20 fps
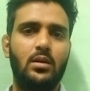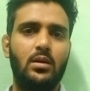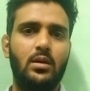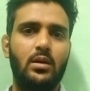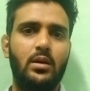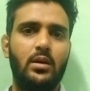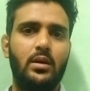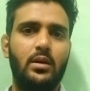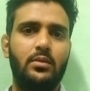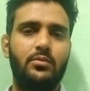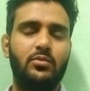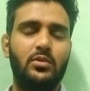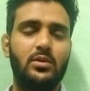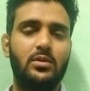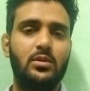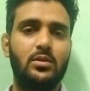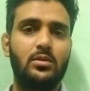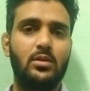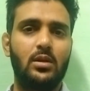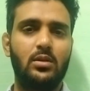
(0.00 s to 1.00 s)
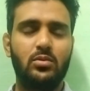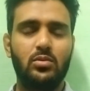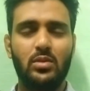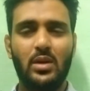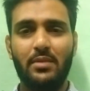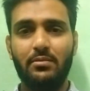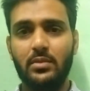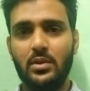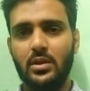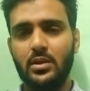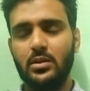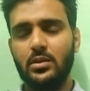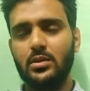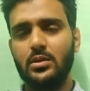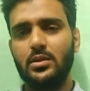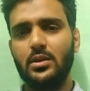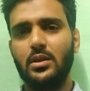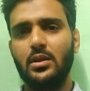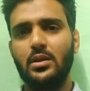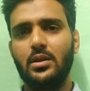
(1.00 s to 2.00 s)
And with this also I've
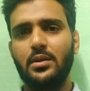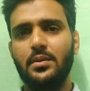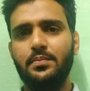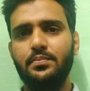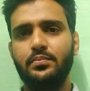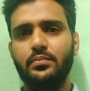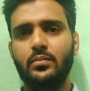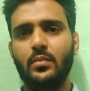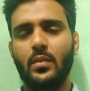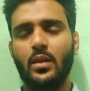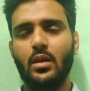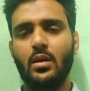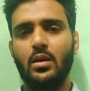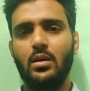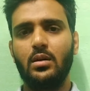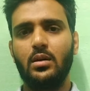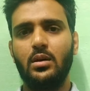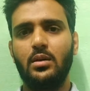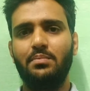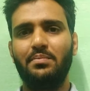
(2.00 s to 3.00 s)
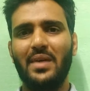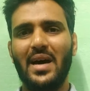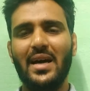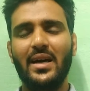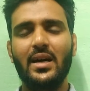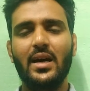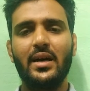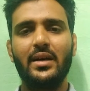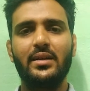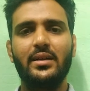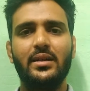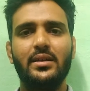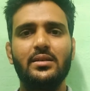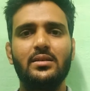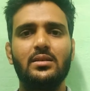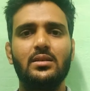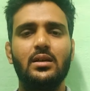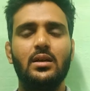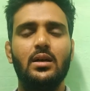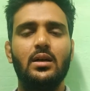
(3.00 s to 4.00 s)
learned MAC
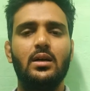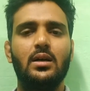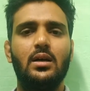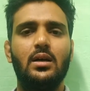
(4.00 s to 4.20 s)
address,